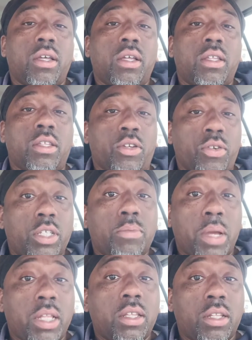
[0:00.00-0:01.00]
you're
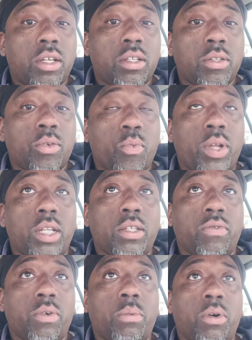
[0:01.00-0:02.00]
expected to win this
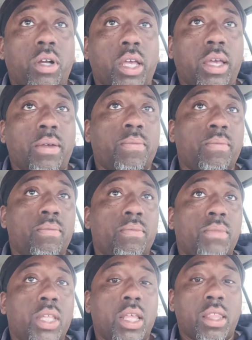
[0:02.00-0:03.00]
football game.
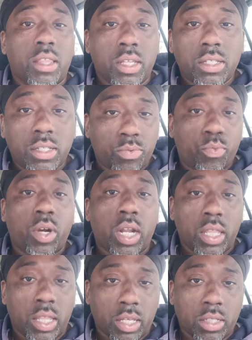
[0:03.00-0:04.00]
This is what I
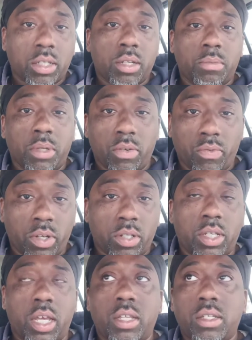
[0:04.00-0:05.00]
think is going to be the real
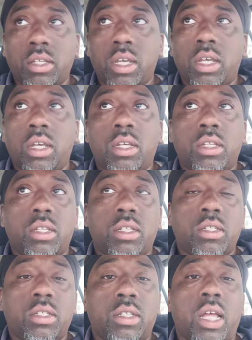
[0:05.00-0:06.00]
test.
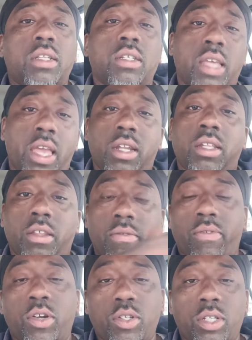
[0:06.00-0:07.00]
Not just handle
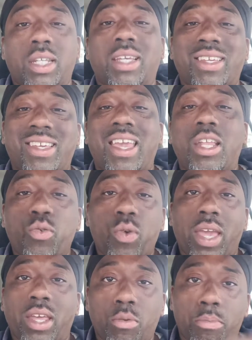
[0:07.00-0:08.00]
adversity. Can you
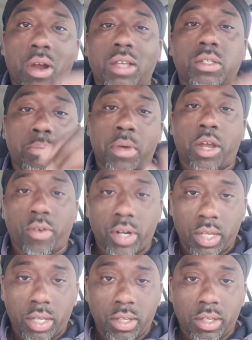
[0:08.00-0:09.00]
handle prosperity?